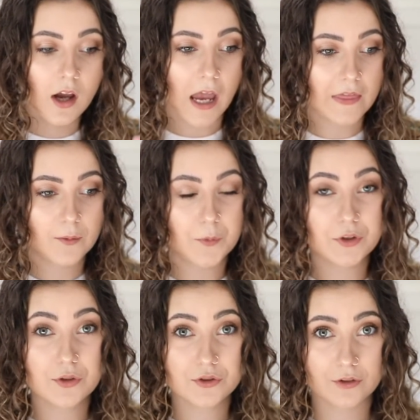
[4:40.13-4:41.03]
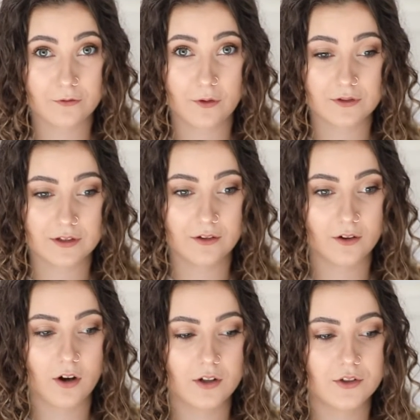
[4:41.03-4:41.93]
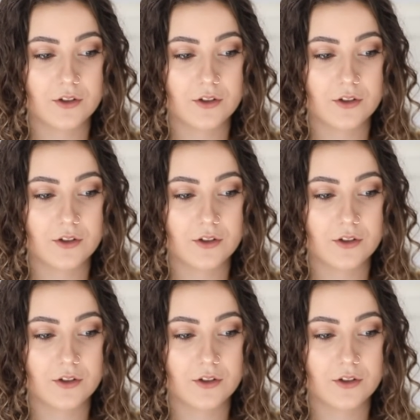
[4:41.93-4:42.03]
And then when you start focusing on God,